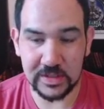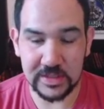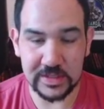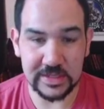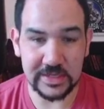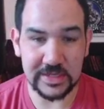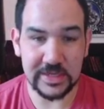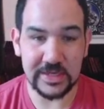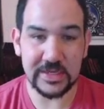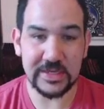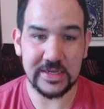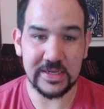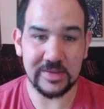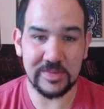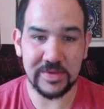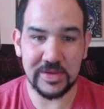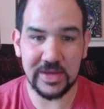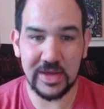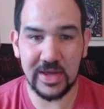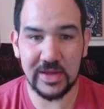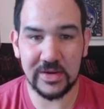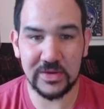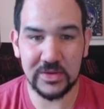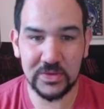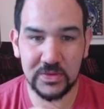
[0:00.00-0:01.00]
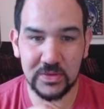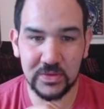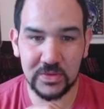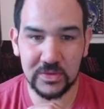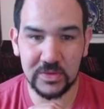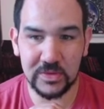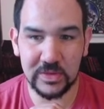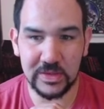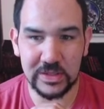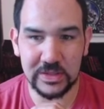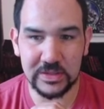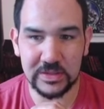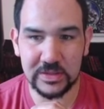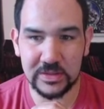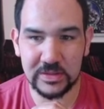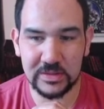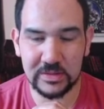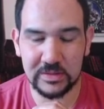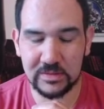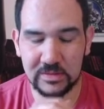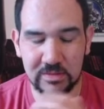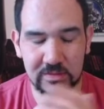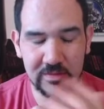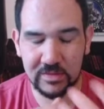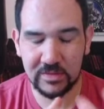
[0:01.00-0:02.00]
The D&D Beyond tool
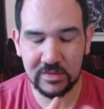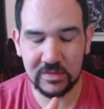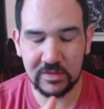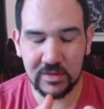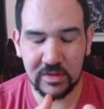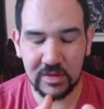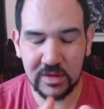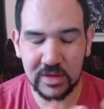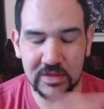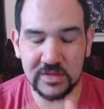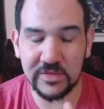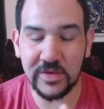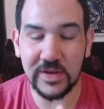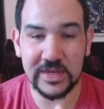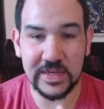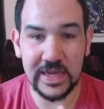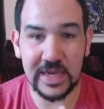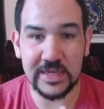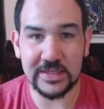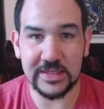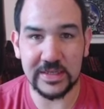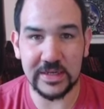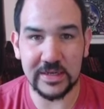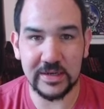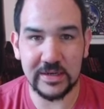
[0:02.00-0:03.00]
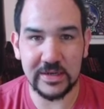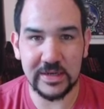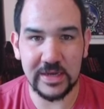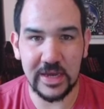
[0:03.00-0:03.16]
it's fantastic.